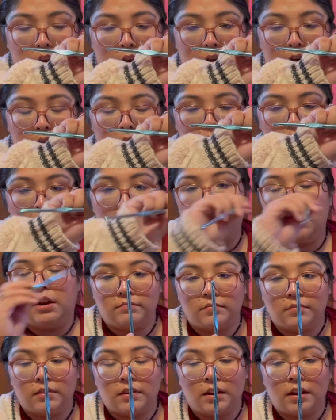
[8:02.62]
hook,
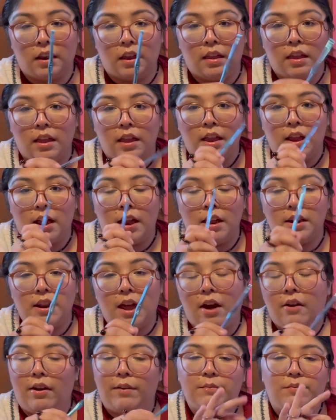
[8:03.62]
and now
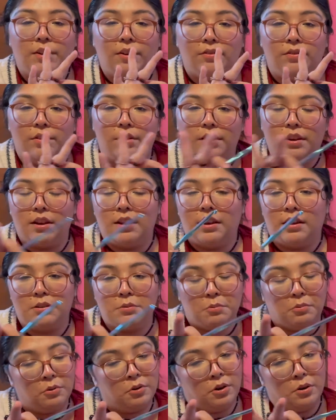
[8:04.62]
I'm definitely
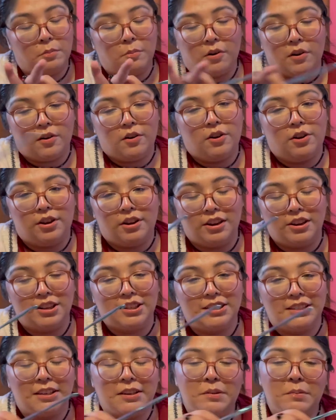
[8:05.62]
explored more
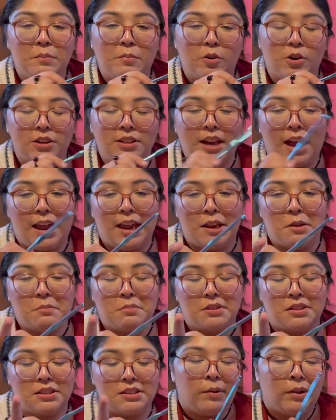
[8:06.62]
hooks and more types.
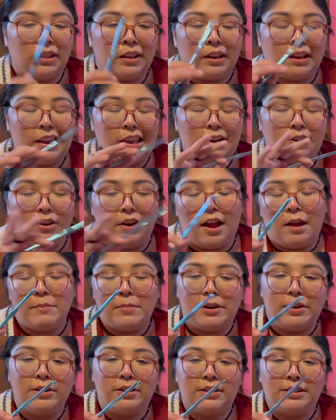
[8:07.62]
I like ergonomic
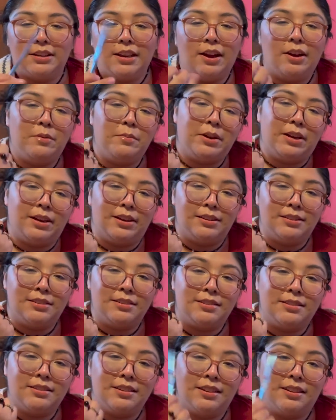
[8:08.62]
hooks now
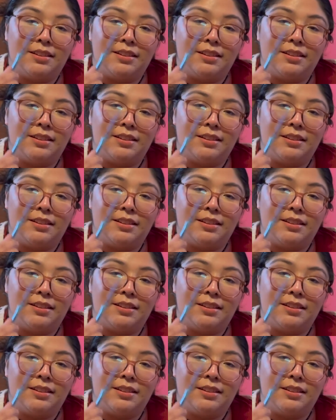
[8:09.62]
because